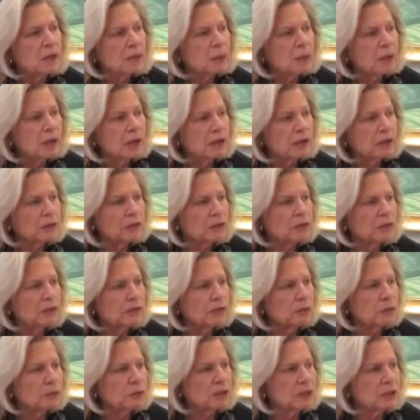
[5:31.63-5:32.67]
Well, I couldn't
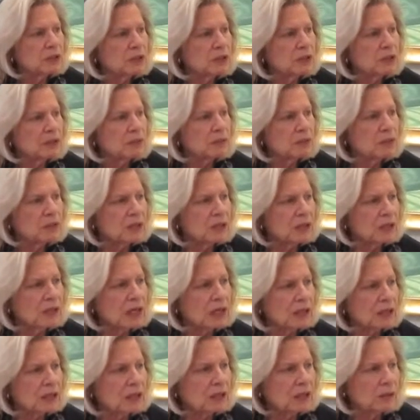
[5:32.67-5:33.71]
do
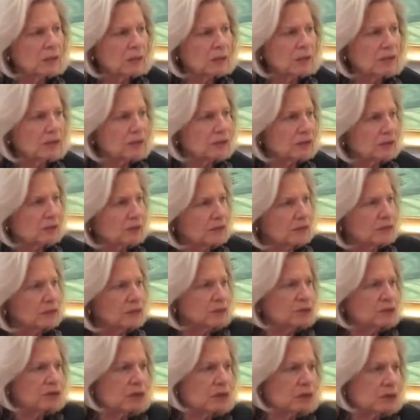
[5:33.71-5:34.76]
Medina Clubhouse because it's too
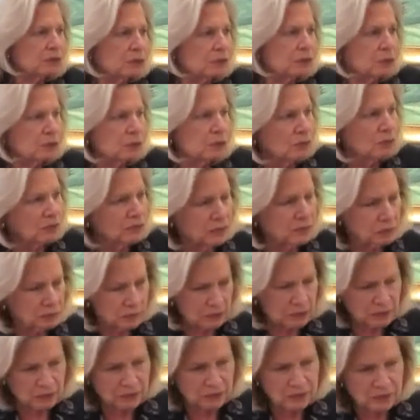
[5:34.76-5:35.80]
far removed from
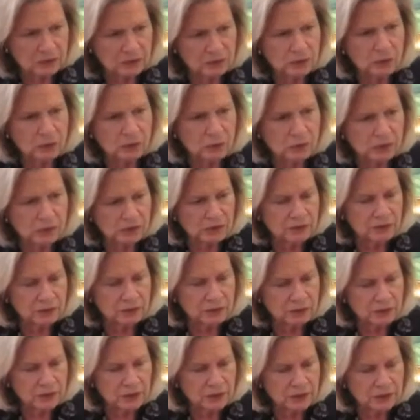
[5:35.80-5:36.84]
the course,
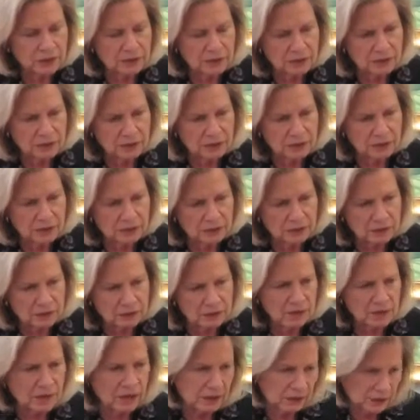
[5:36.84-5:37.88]
but in
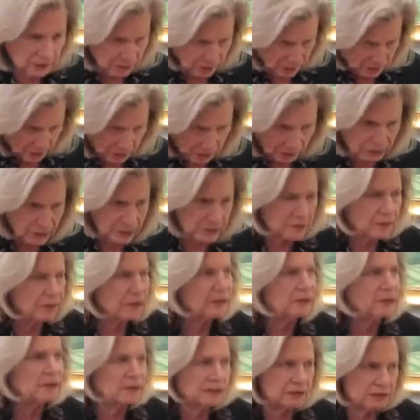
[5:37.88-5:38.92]
this case,
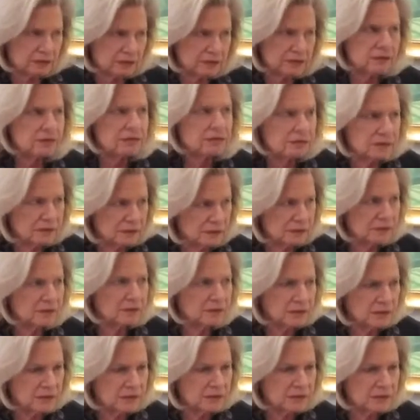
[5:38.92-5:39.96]
obviously,
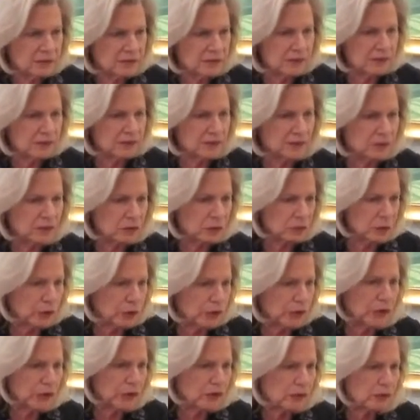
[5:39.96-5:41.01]
it's a
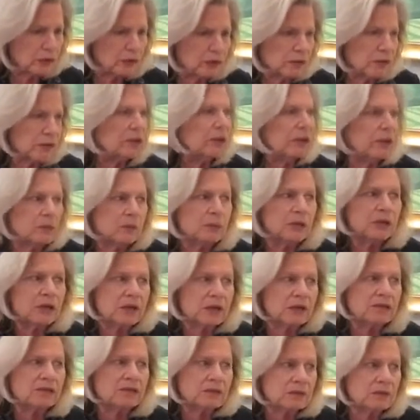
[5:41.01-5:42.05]
grand old
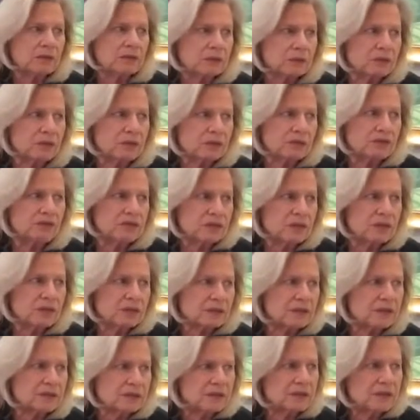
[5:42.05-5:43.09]
clubhouse, so it really
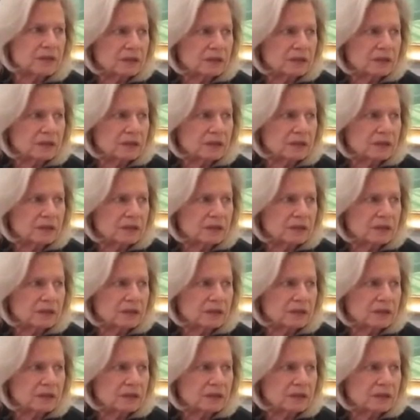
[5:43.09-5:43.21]
fits.